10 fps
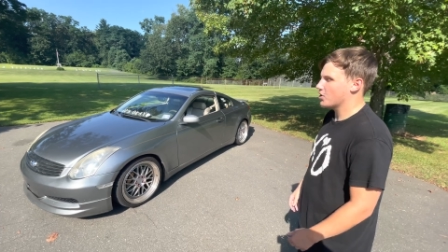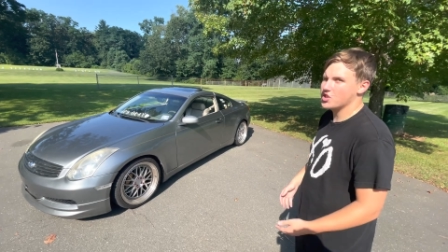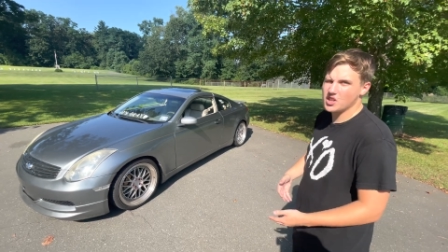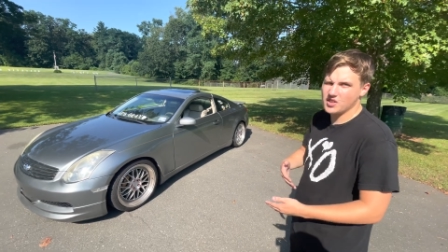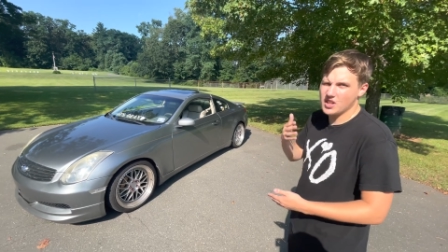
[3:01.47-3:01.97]

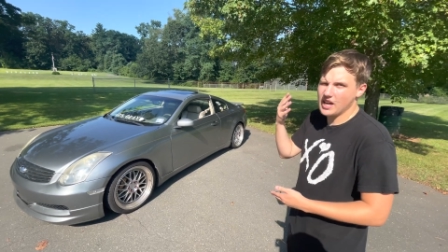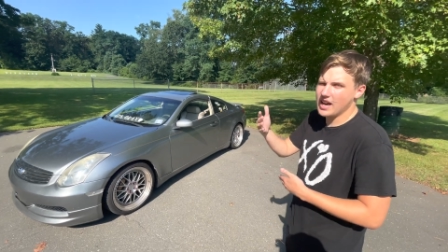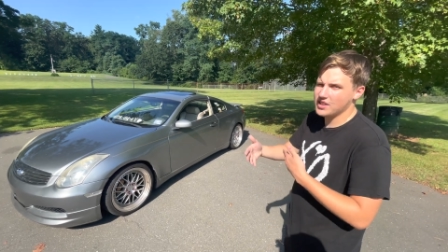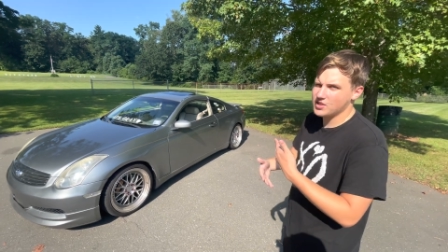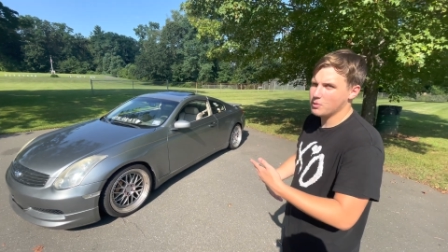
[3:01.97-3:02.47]
shit that
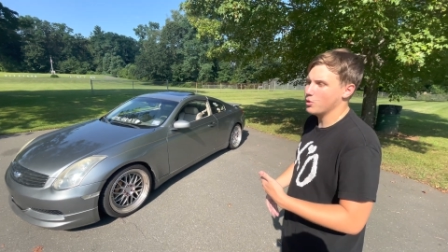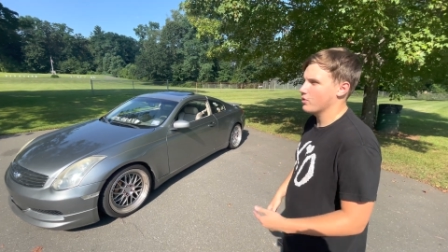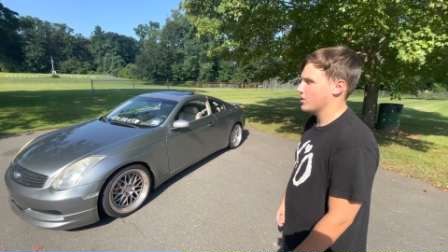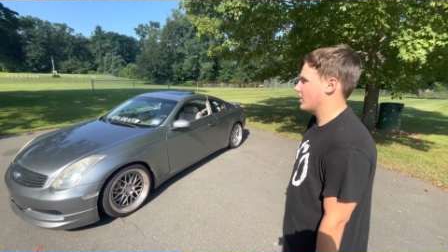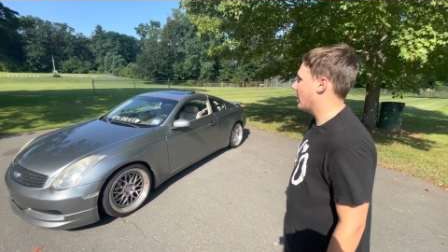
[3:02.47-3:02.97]
adds up
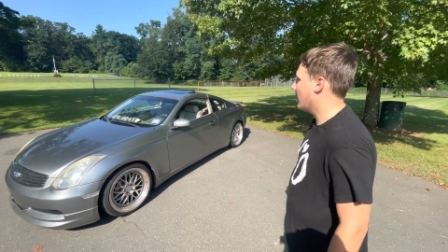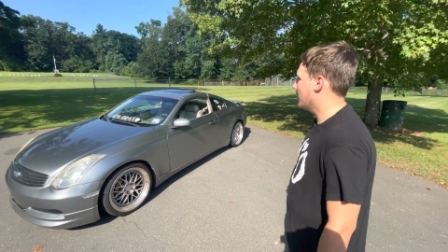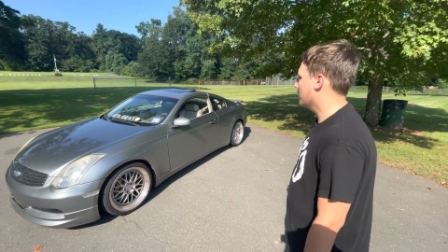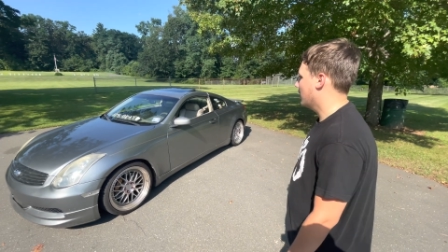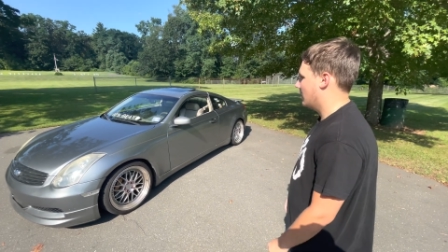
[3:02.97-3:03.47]
over
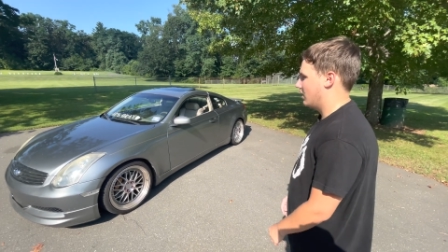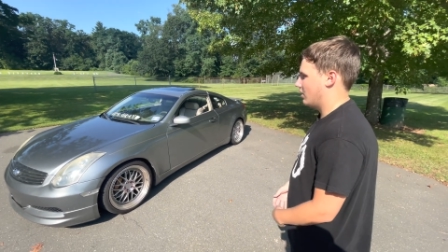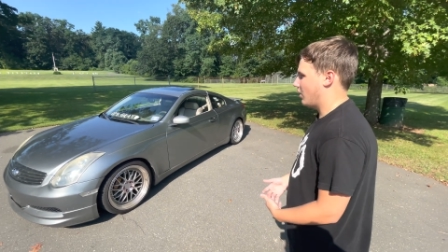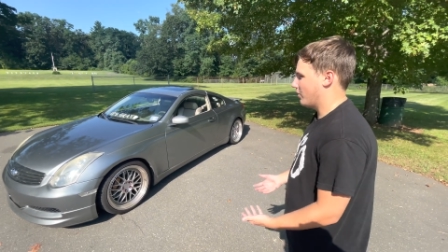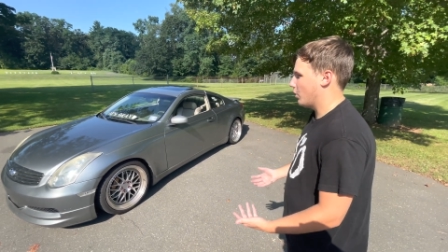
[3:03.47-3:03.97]
time.
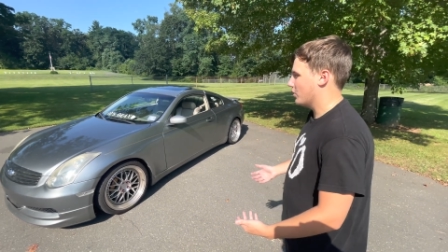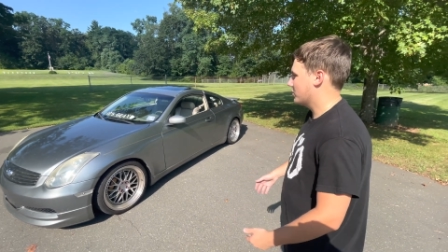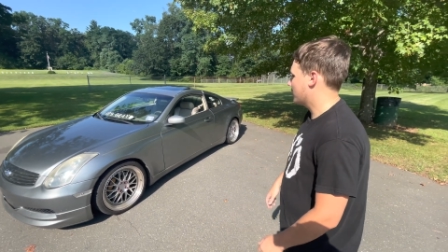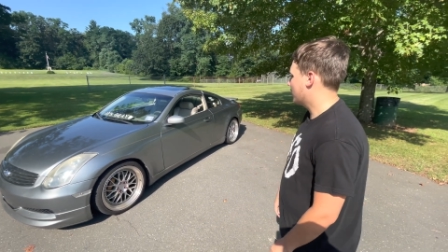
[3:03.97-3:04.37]
Of always